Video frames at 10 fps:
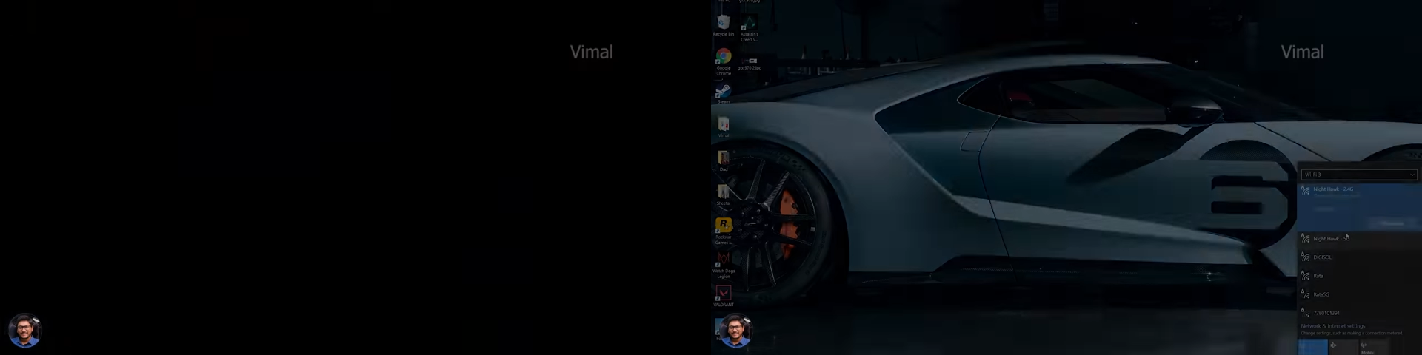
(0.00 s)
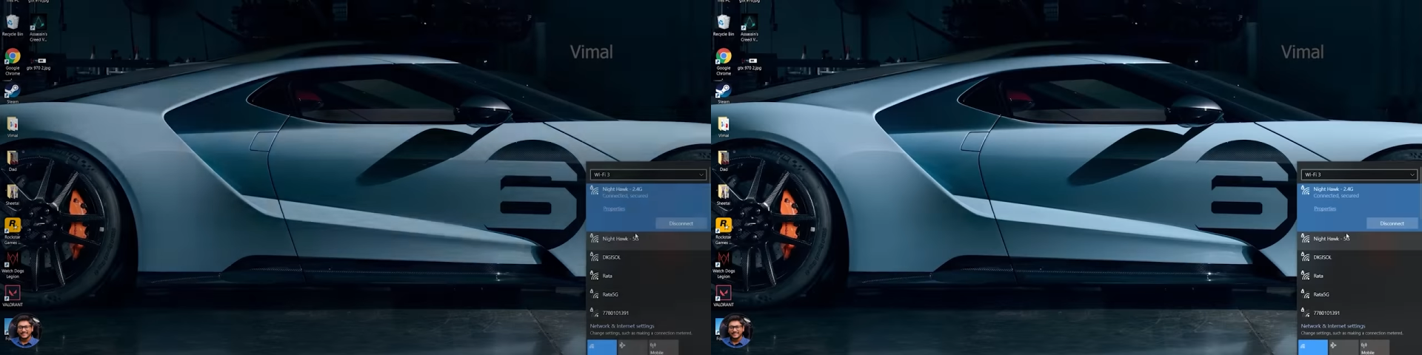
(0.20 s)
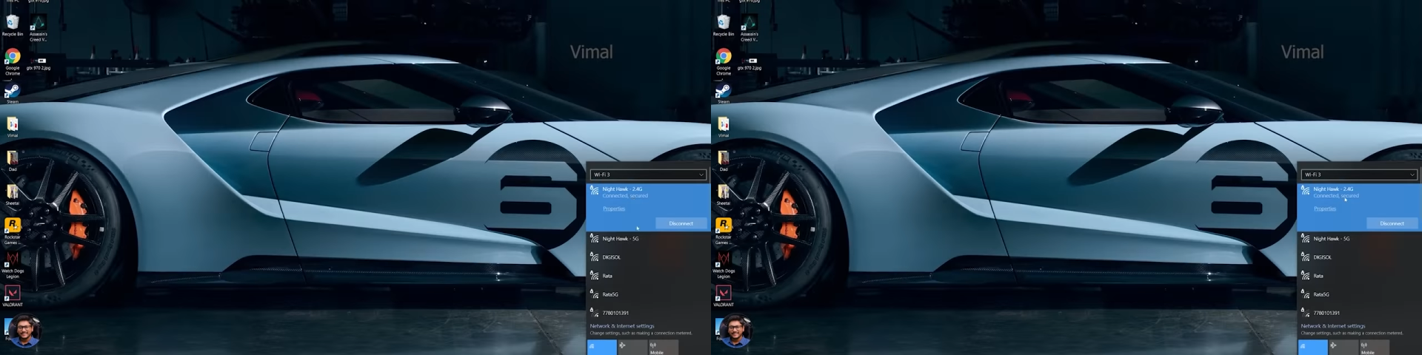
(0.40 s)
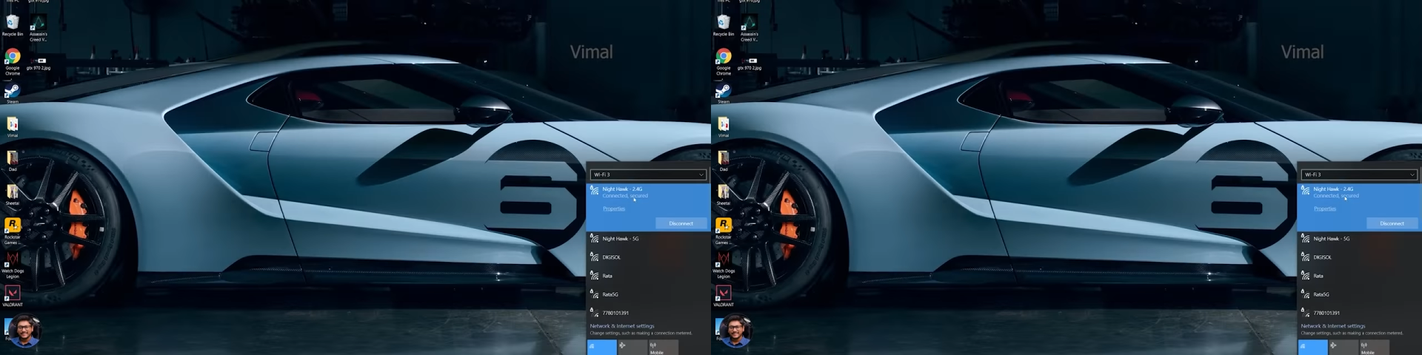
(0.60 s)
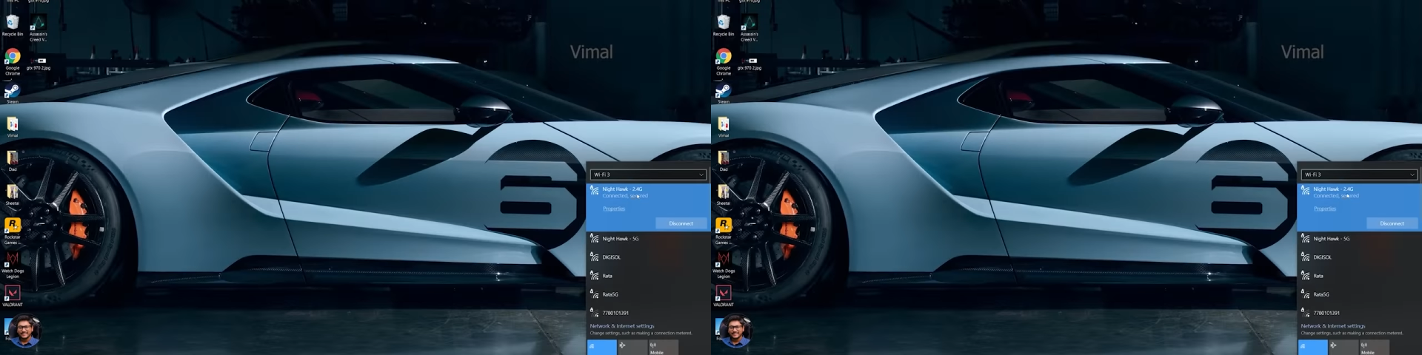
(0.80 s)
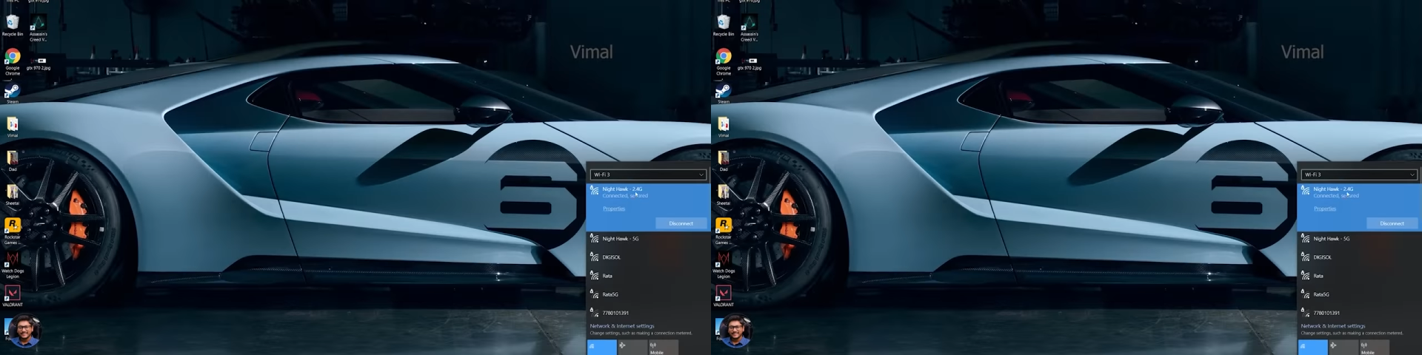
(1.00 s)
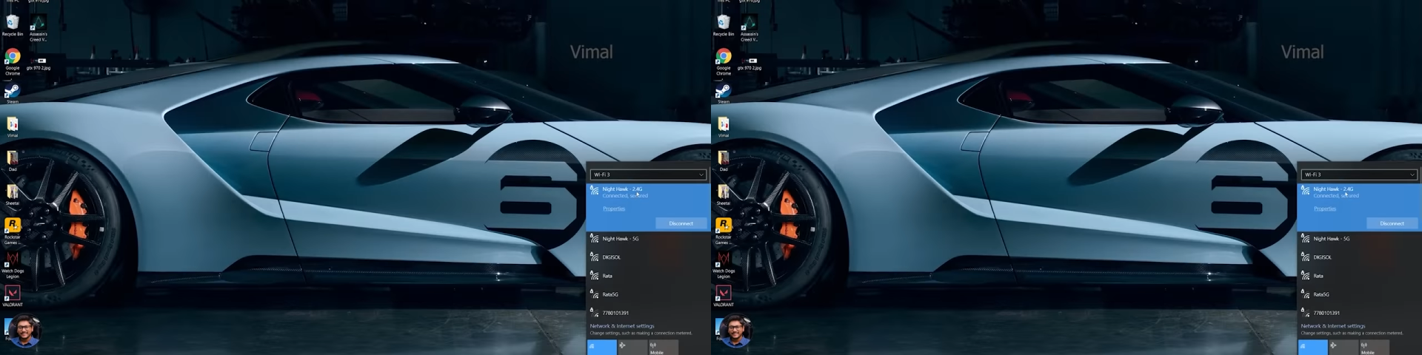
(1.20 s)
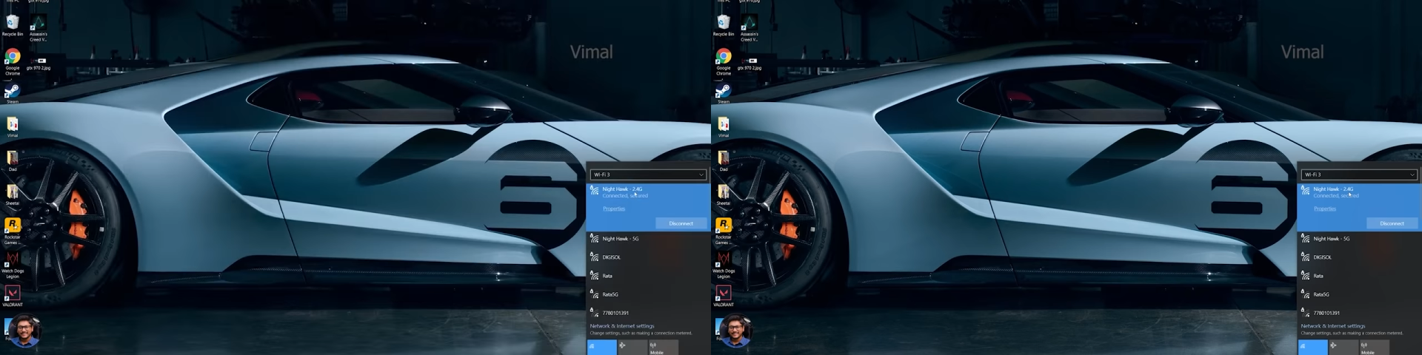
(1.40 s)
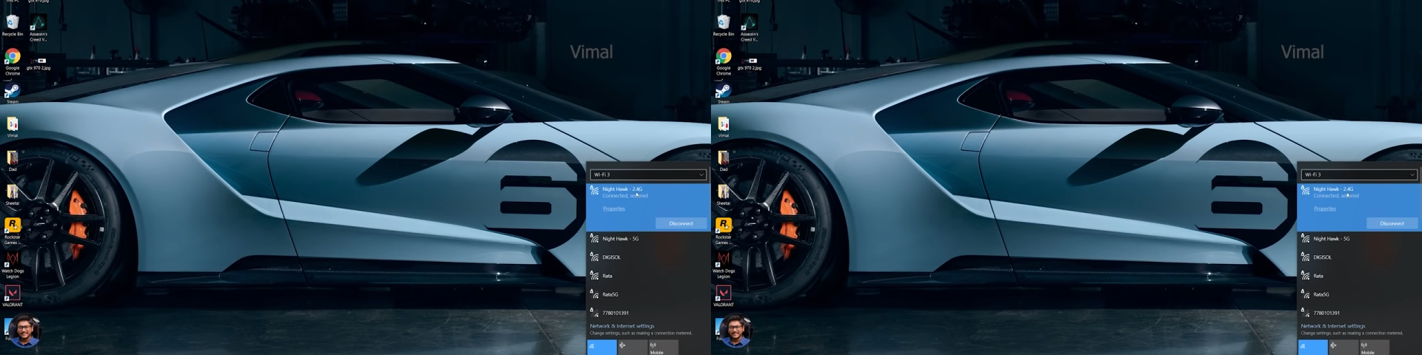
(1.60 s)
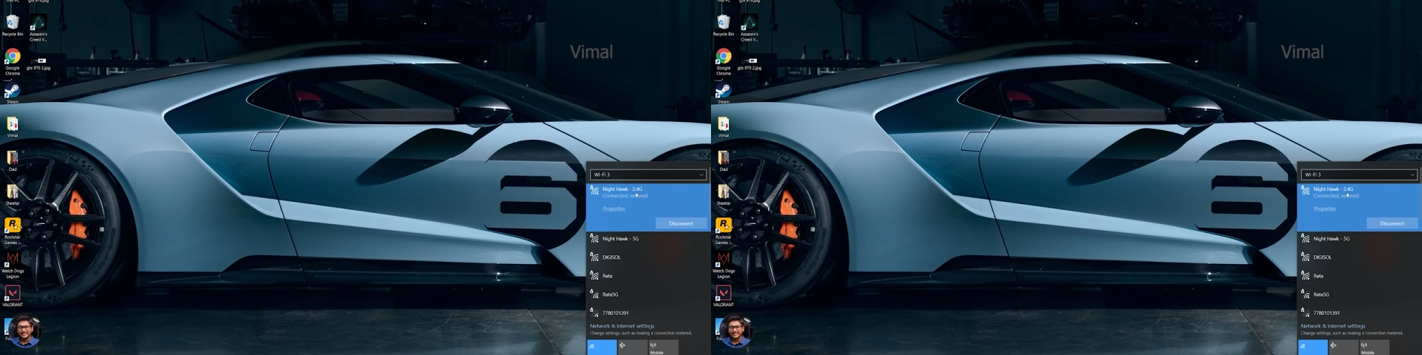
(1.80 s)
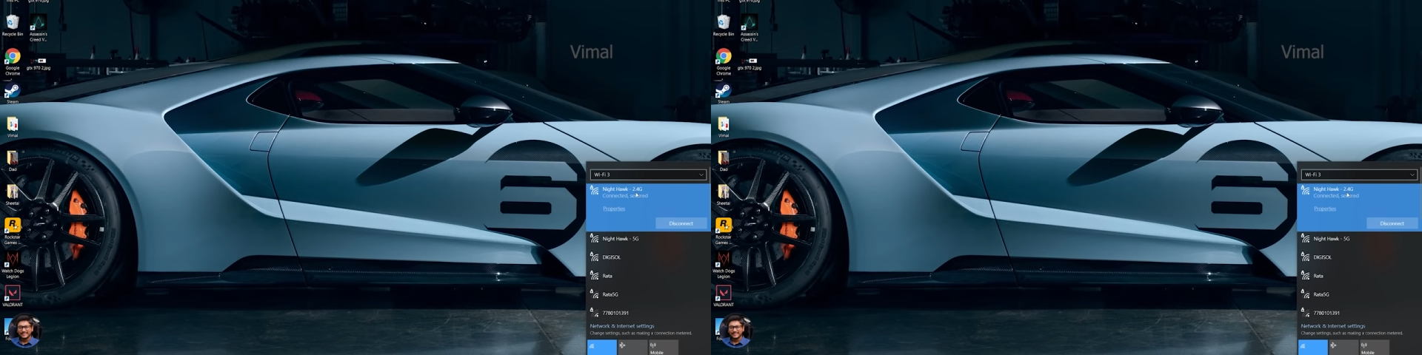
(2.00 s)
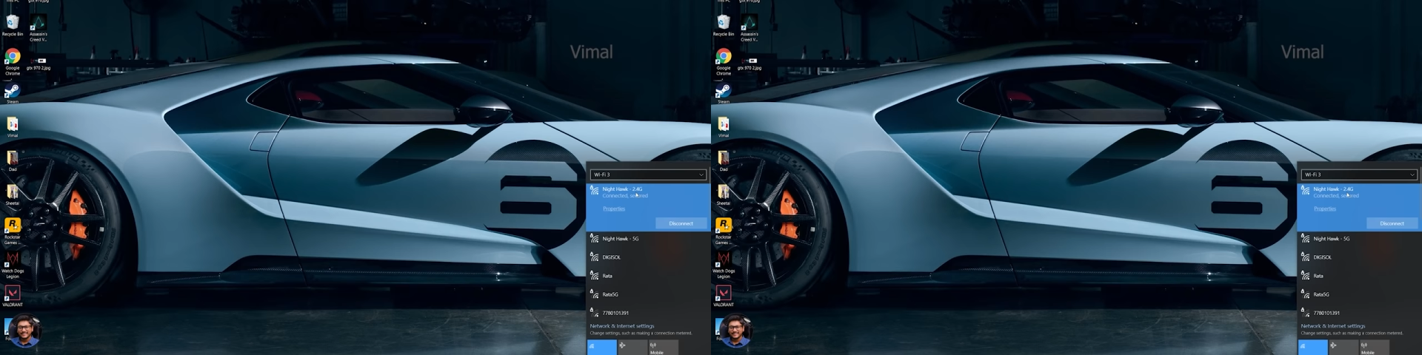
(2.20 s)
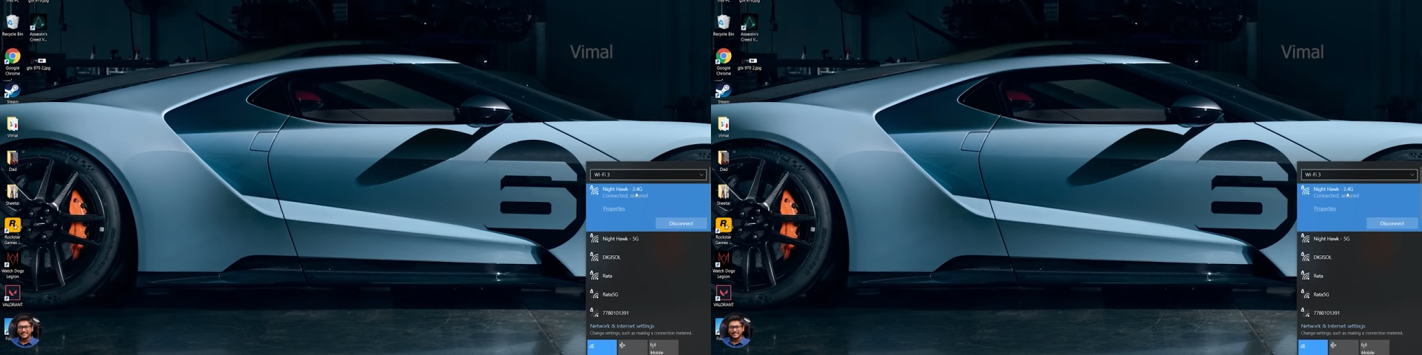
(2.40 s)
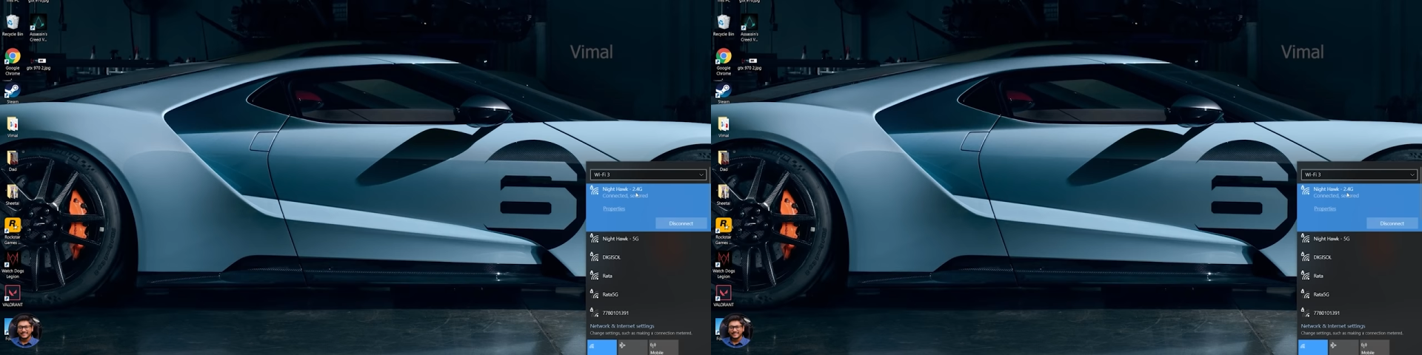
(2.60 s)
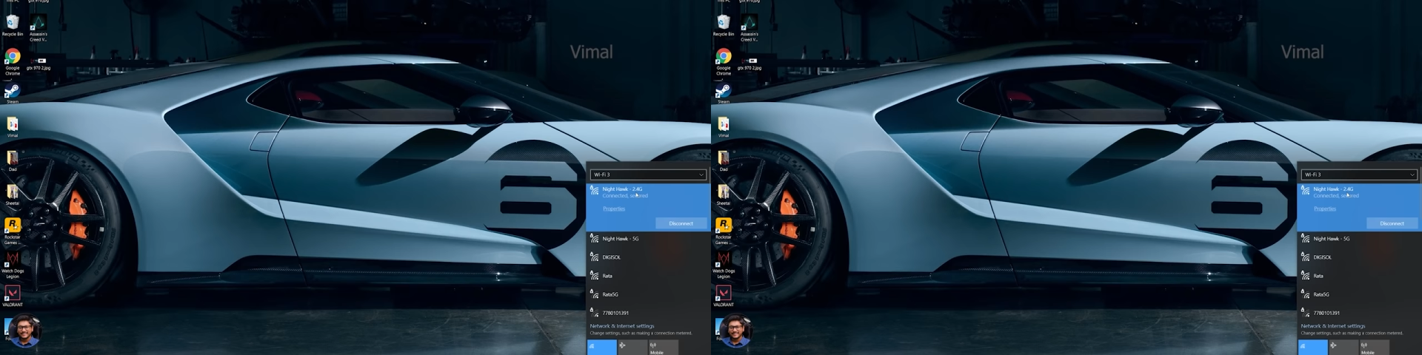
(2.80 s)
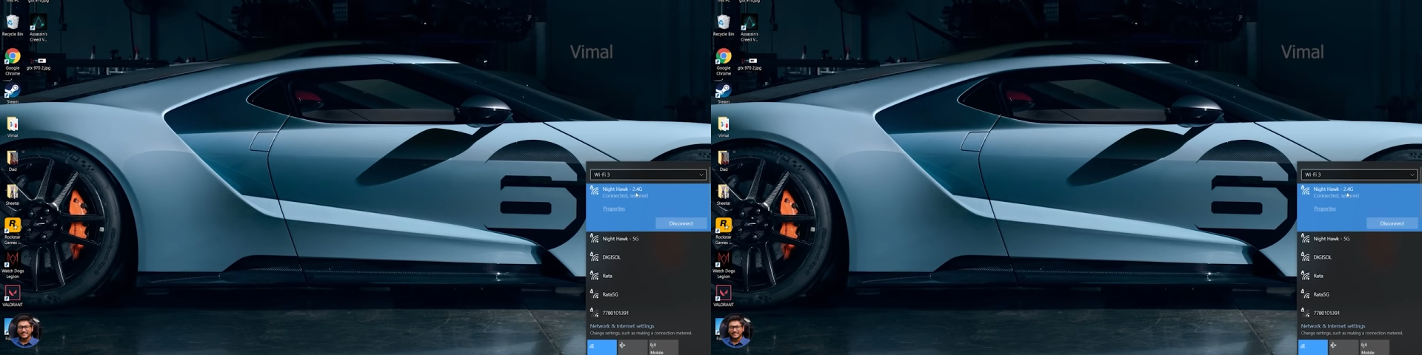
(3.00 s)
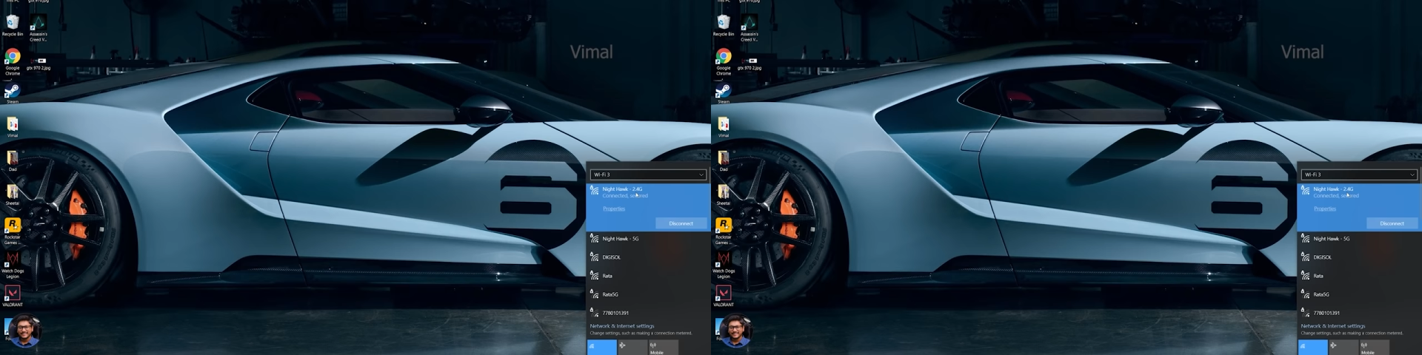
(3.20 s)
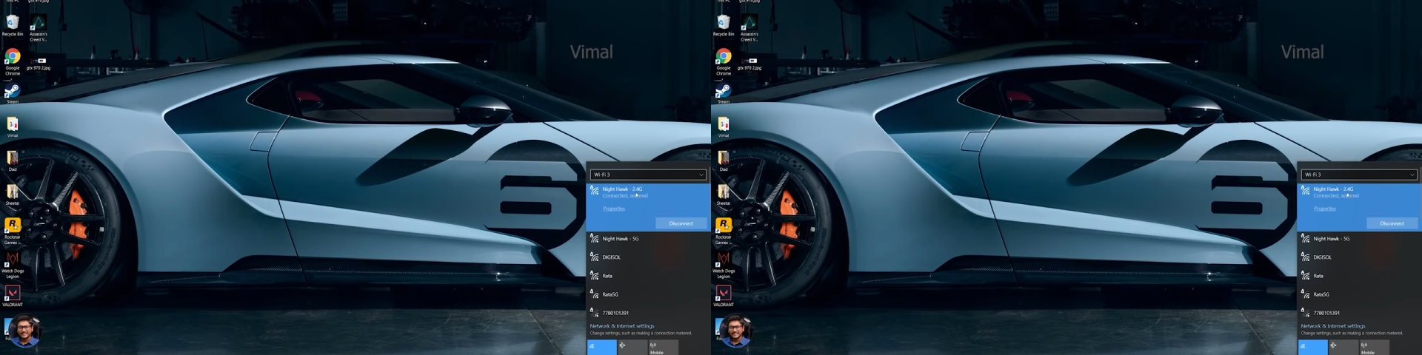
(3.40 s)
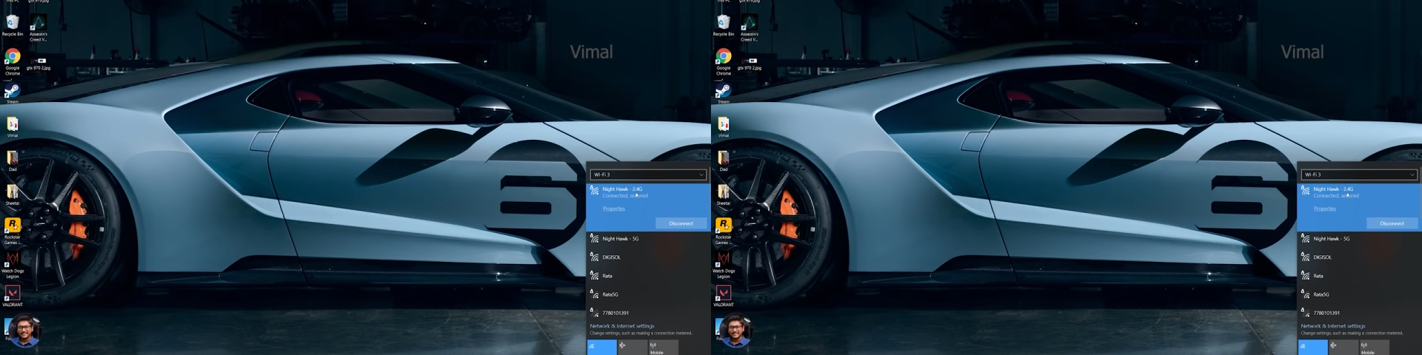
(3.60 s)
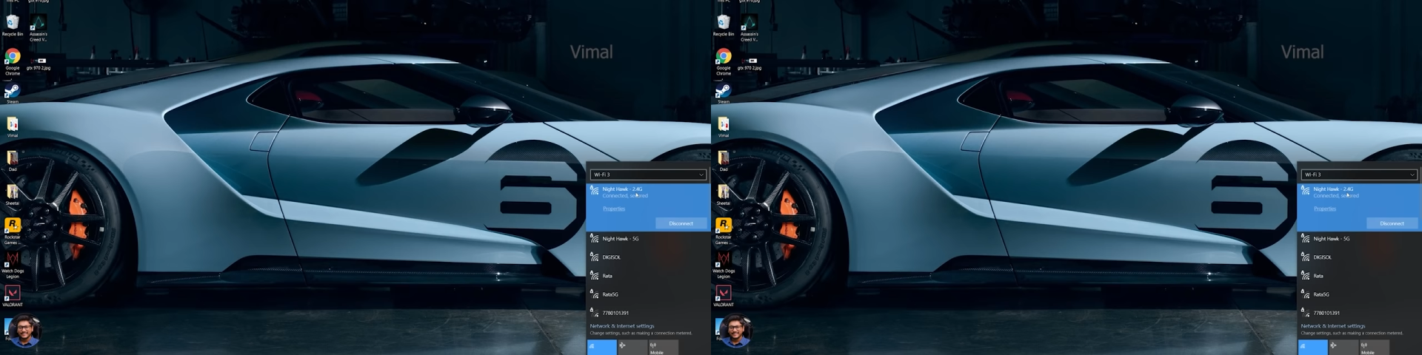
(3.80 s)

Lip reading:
No face is visible, so there are no lips to read.